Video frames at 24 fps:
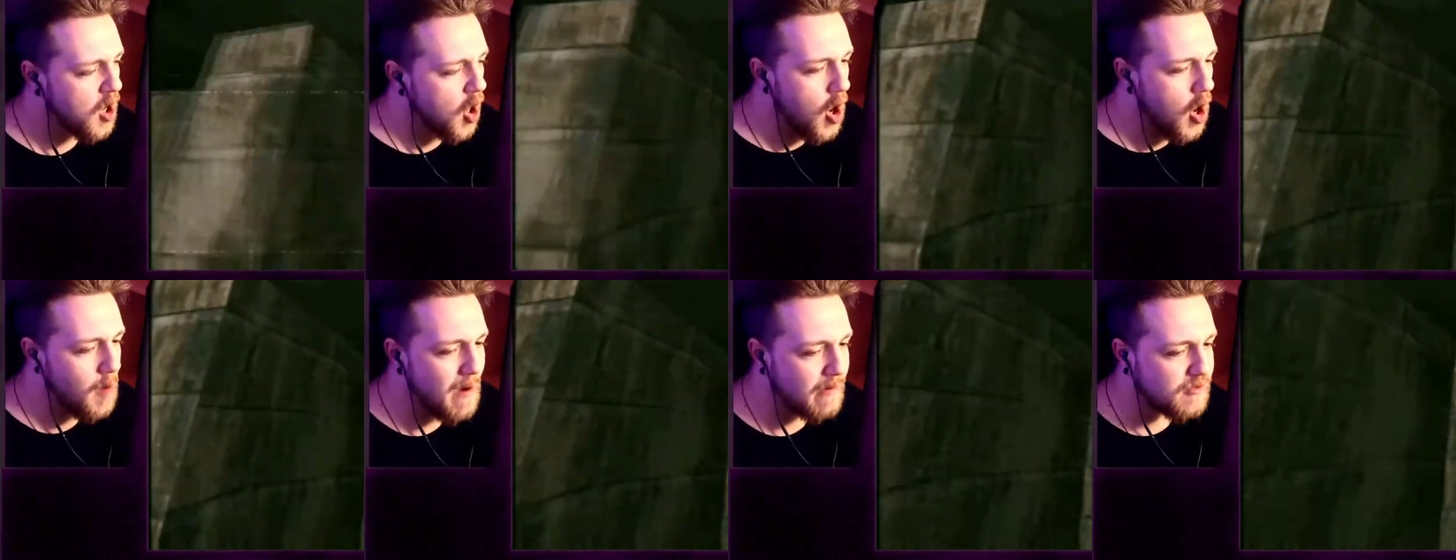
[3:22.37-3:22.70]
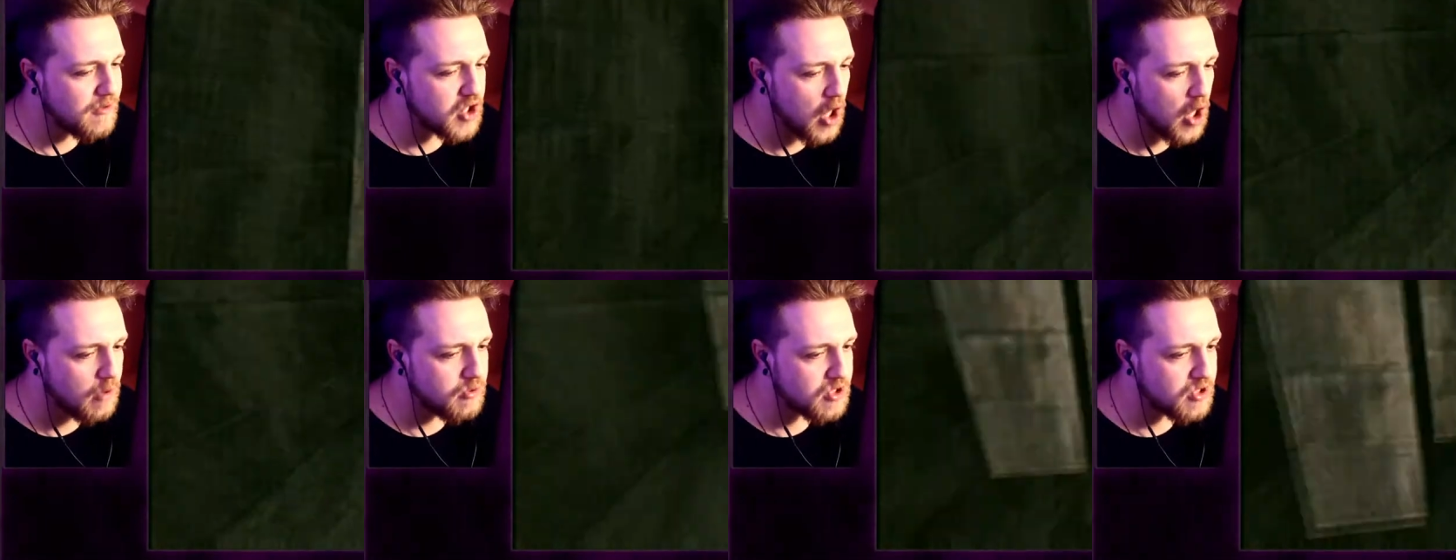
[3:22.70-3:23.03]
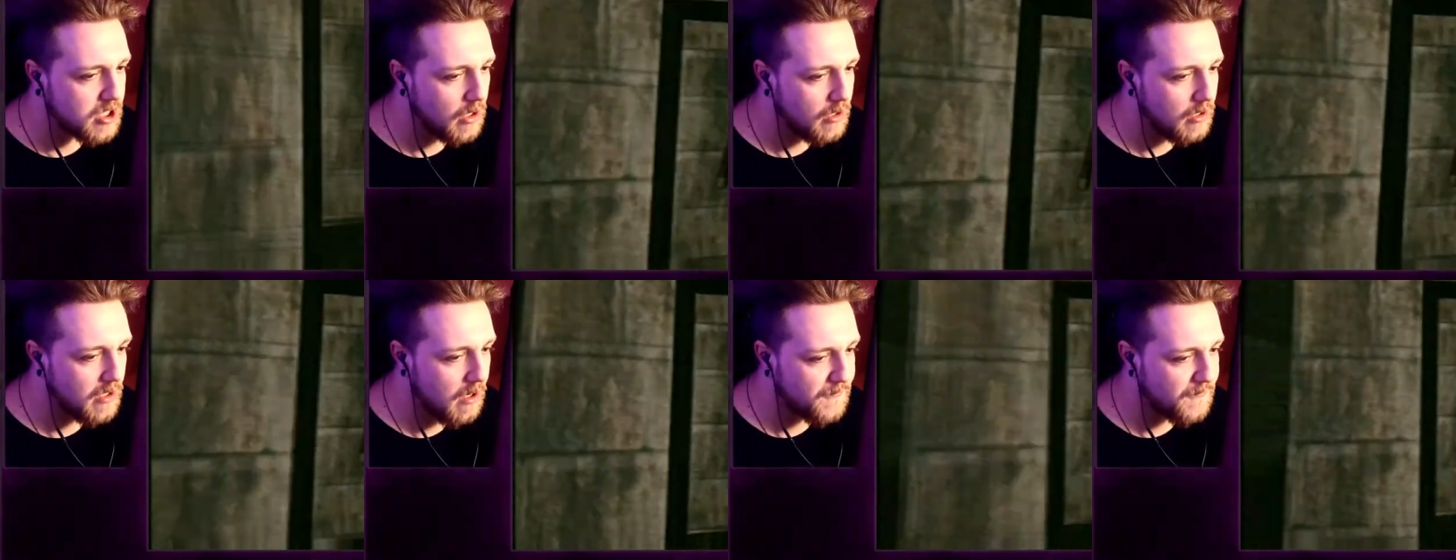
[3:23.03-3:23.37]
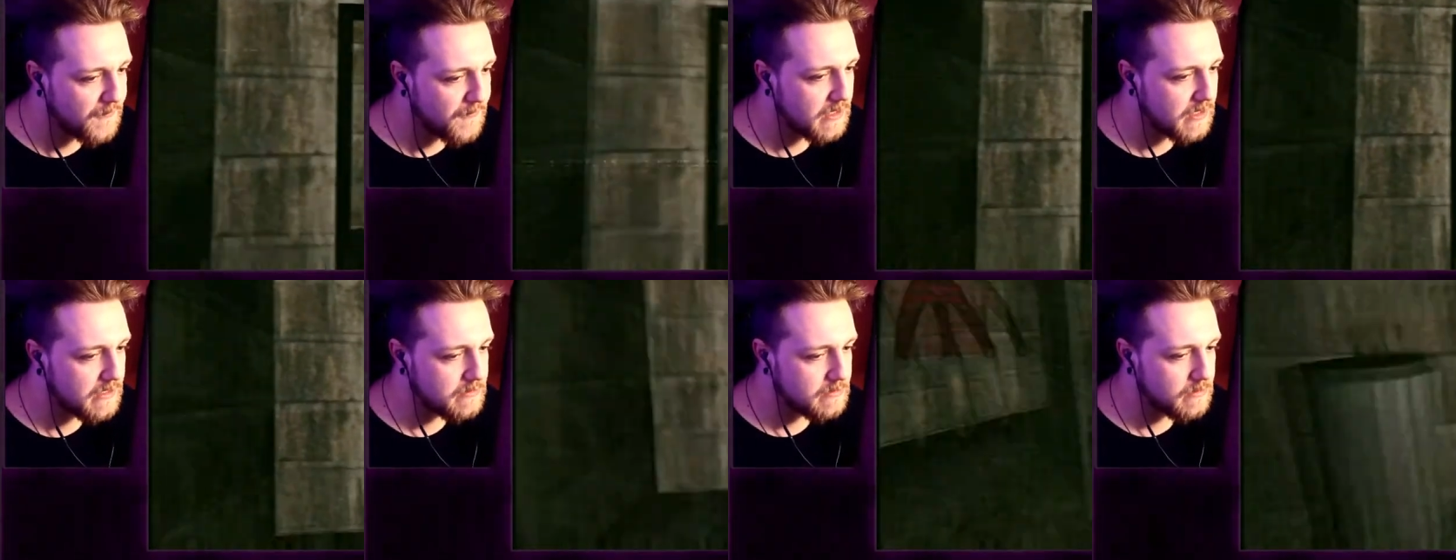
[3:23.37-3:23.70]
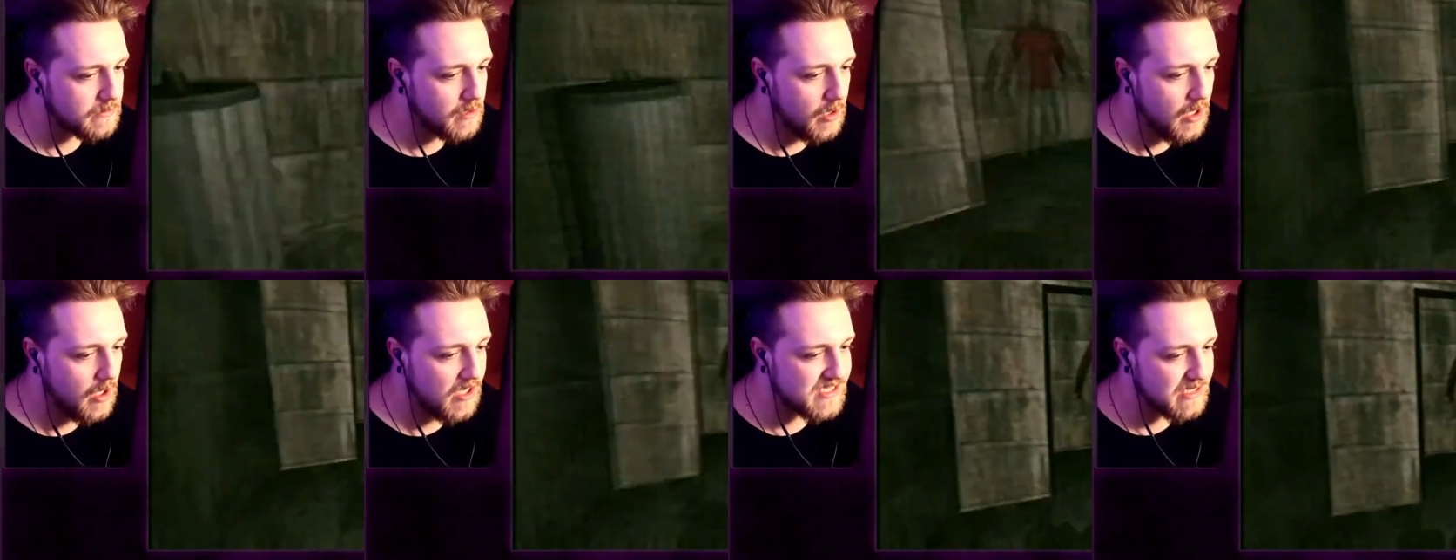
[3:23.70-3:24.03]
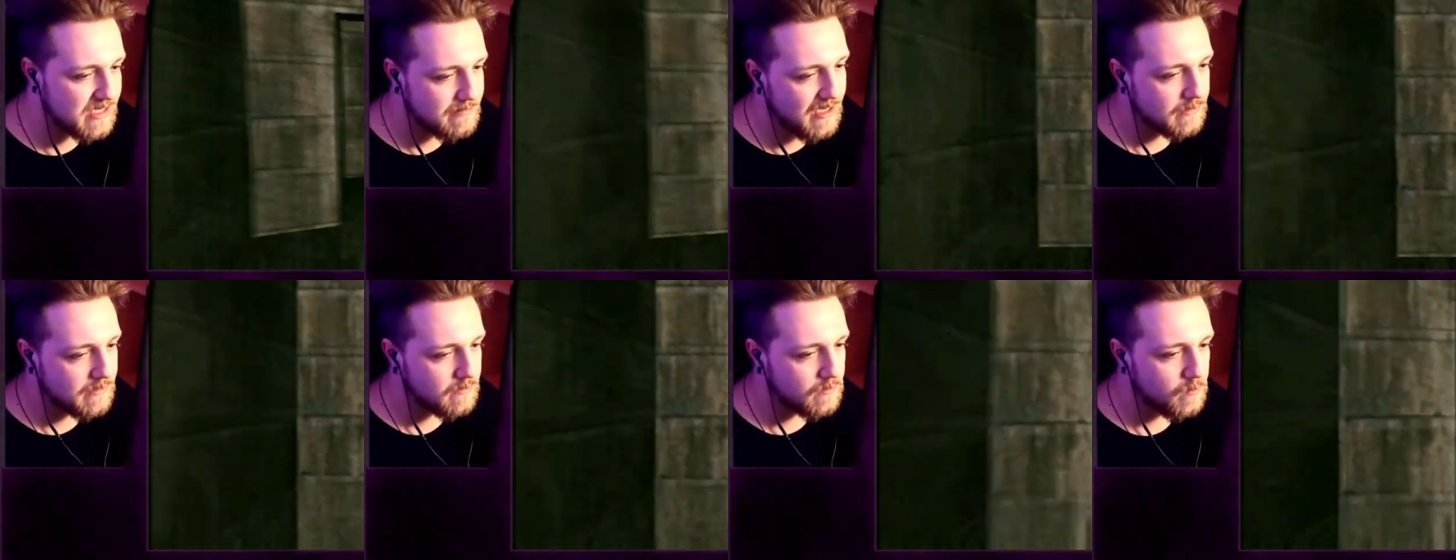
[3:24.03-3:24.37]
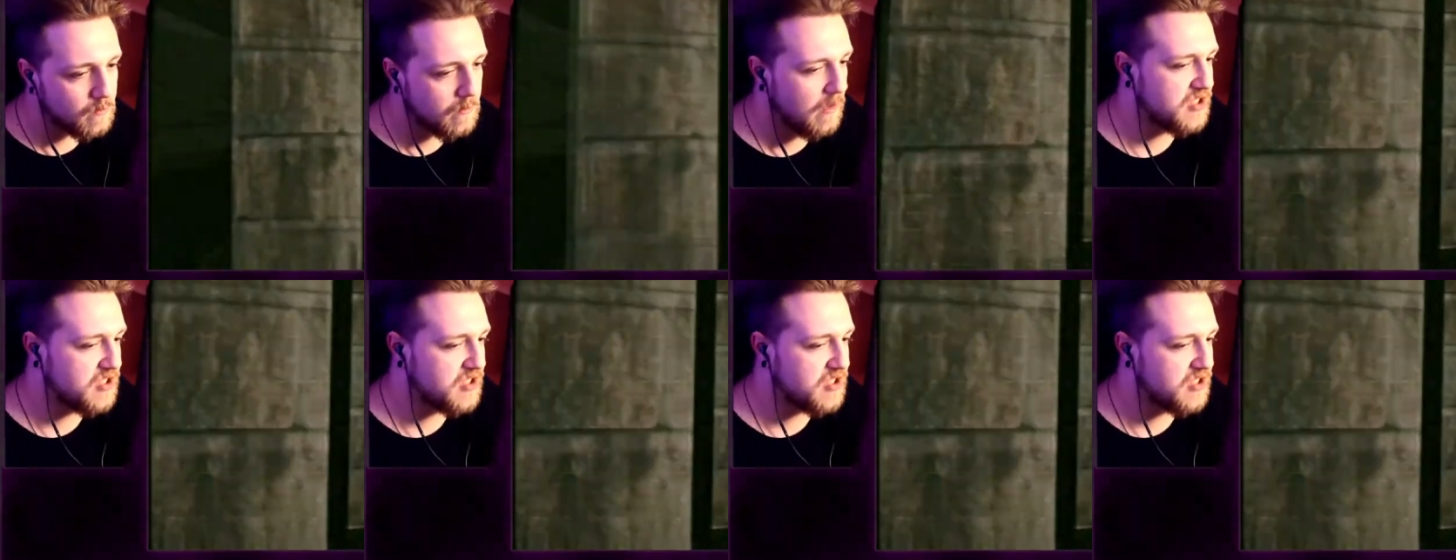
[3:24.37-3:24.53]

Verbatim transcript: Hobo Joe's chilling in a fucking closet, man.